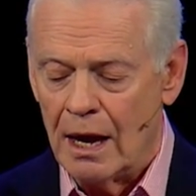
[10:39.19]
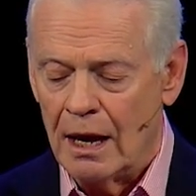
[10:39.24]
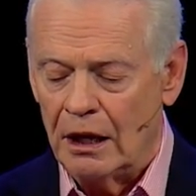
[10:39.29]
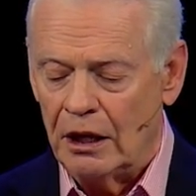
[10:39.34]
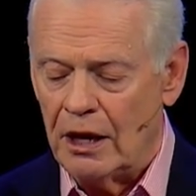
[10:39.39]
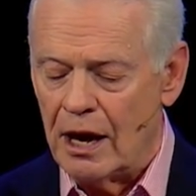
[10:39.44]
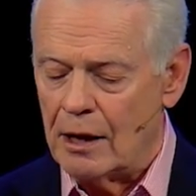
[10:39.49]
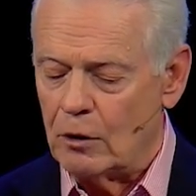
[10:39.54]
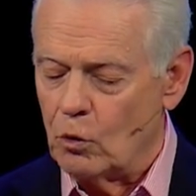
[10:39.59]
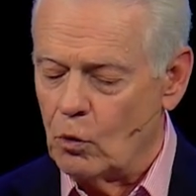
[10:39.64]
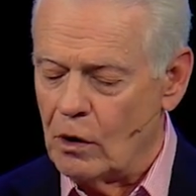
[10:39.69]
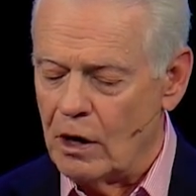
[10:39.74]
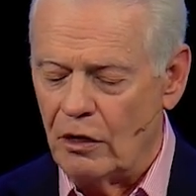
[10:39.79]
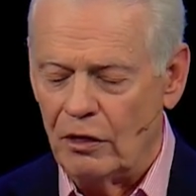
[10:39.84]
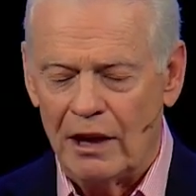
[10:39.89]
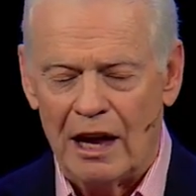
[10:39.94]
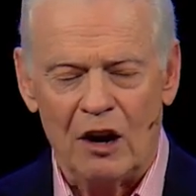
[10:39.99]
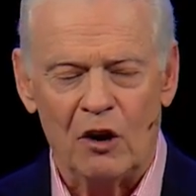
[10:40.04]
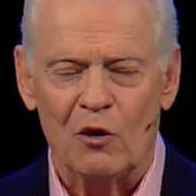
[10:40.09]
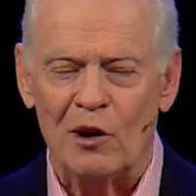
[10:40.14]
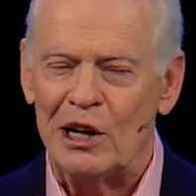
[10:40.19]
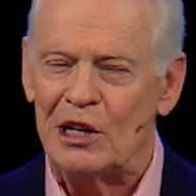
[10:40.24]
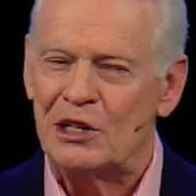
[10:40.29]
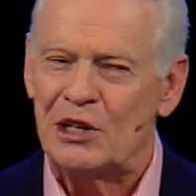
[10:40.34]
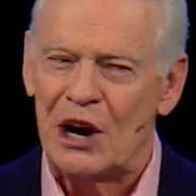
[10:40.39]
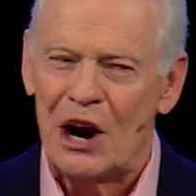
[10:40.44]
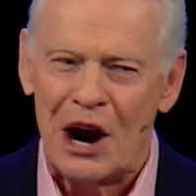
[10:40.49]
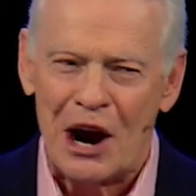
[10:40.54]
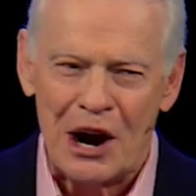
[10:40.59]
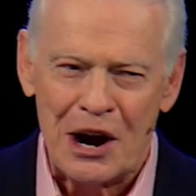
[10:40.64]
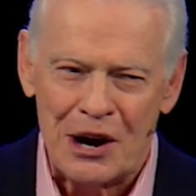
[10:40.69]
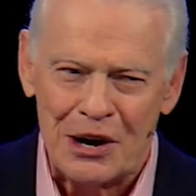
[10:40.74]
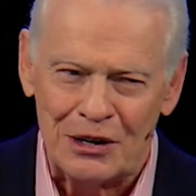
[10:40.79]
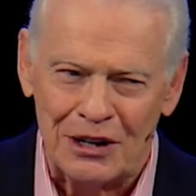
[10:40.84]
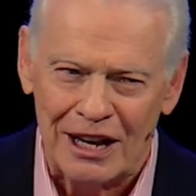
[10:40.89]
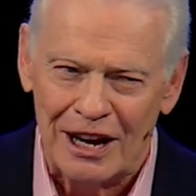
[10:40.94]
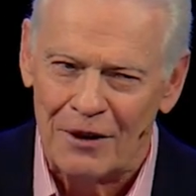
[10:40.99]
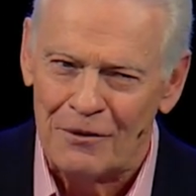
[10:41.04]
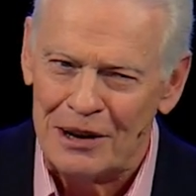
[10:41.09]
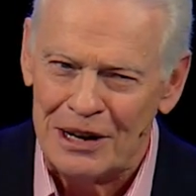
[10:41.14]
Yet when they returned,
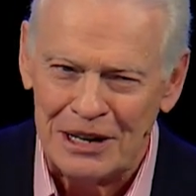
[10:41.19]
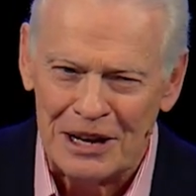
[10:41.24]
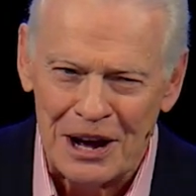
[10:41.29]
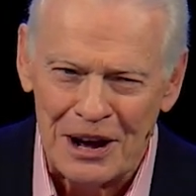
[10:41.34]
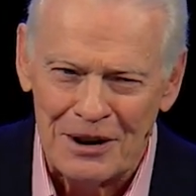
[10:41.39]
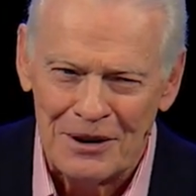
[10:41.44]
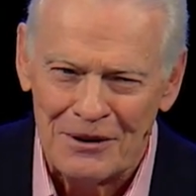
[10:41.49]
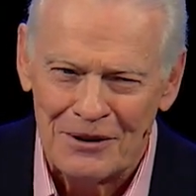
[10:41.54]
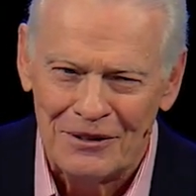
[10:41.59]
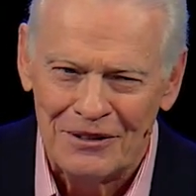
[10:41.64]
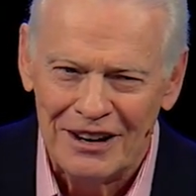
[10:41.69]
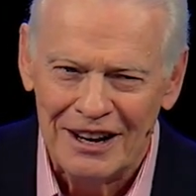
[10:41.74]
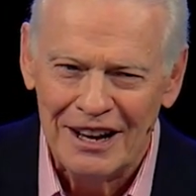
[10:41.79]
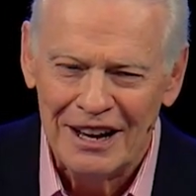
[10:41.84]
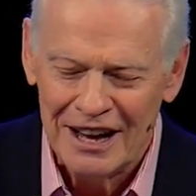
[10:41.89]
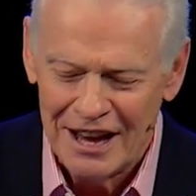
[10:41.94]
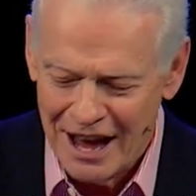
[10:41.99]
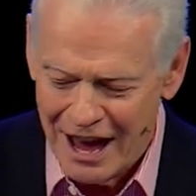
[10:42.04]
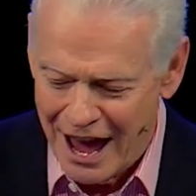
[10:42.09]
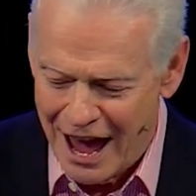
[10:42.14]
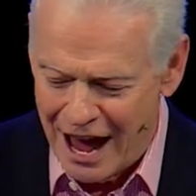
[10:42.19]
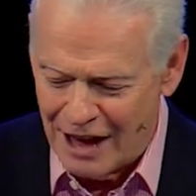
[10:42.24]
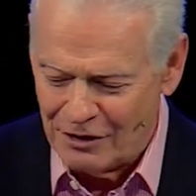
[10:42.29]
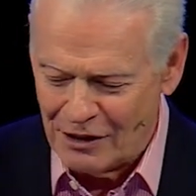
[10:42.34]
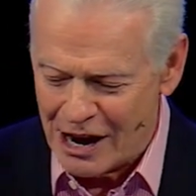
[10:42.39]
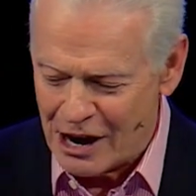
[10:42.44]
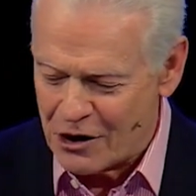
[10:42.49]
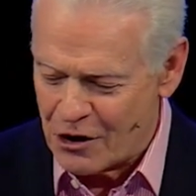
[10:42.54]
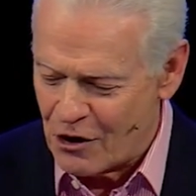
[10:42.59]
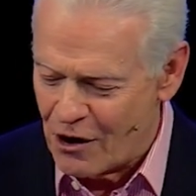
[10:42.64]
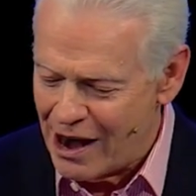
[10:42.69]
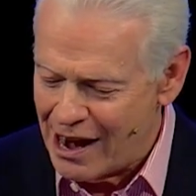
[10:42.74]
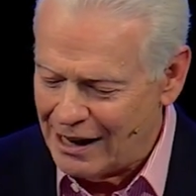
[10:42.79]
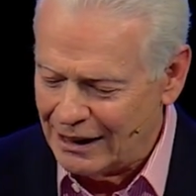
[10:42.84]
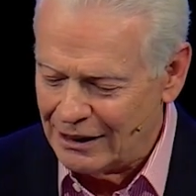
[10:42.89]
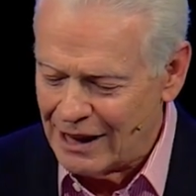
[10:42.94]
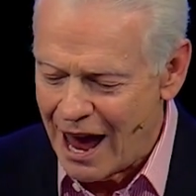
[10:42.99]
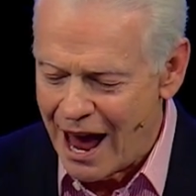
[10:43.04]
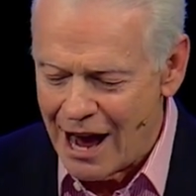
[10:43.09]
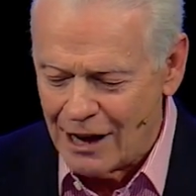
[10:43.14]
here we go, and they
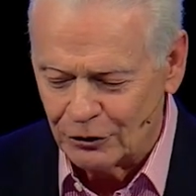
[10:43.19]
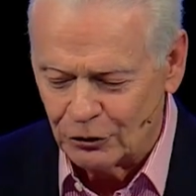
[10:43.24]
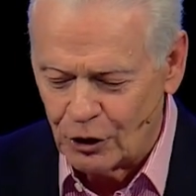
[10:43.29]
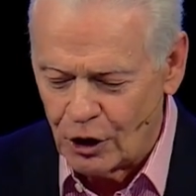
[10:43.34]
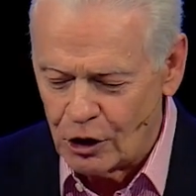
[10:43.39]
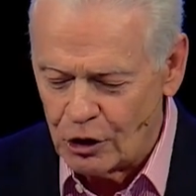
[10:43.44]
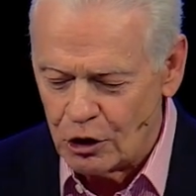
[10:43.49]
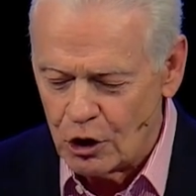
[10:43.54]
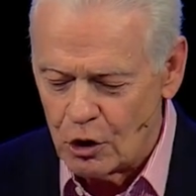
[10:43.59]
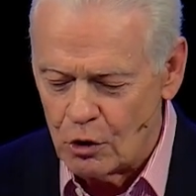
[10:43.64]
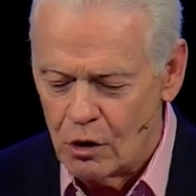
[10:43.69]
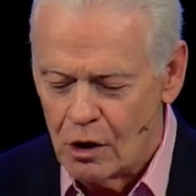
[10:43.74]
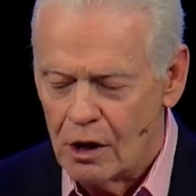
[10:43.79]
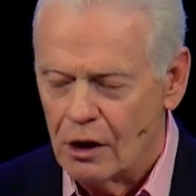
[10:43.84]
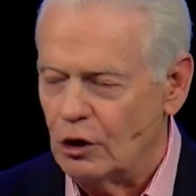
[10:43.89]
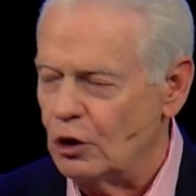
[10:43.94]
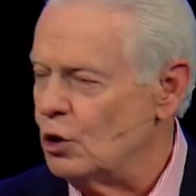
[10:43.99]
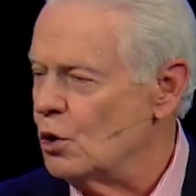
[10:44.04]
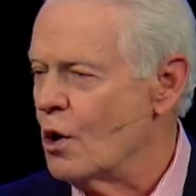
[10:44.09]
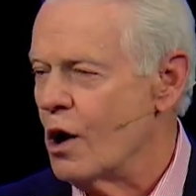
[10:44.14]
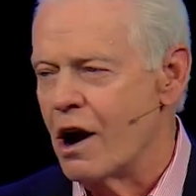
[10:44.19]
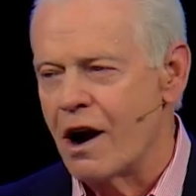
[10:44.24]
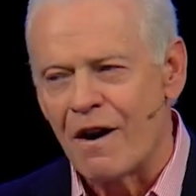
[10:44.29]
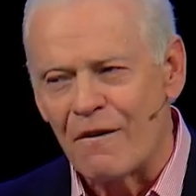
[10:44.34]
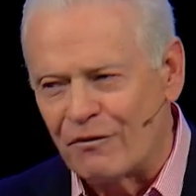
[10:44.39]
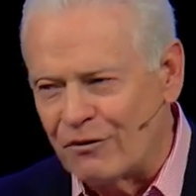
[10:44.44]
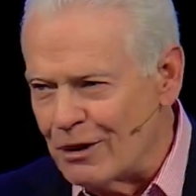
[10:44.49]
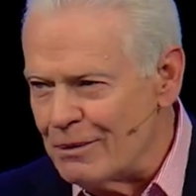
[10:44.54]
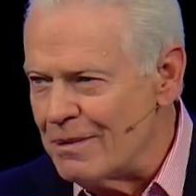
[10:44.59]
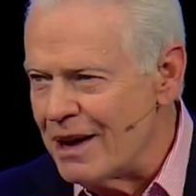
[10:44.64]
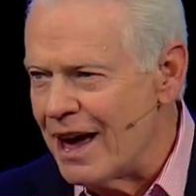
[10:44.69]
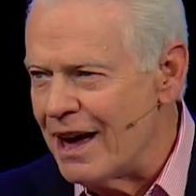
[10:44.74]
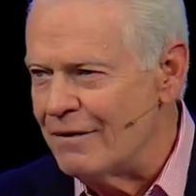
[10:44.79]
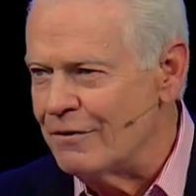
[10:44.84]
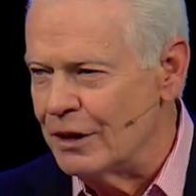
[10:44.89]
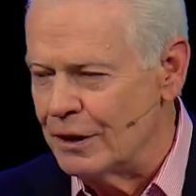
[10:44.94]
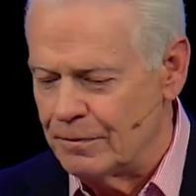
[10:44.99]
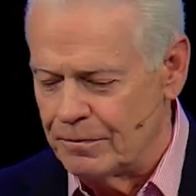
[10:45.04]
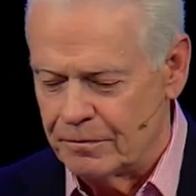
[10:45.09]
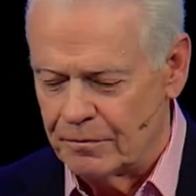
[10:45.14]
cried out to you, you heard from
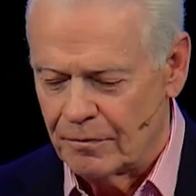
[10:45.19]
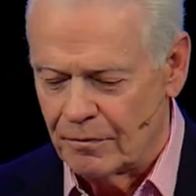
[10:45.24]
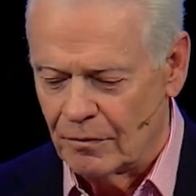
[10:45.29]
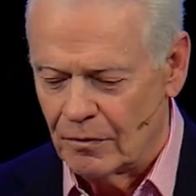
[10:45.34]
heaven,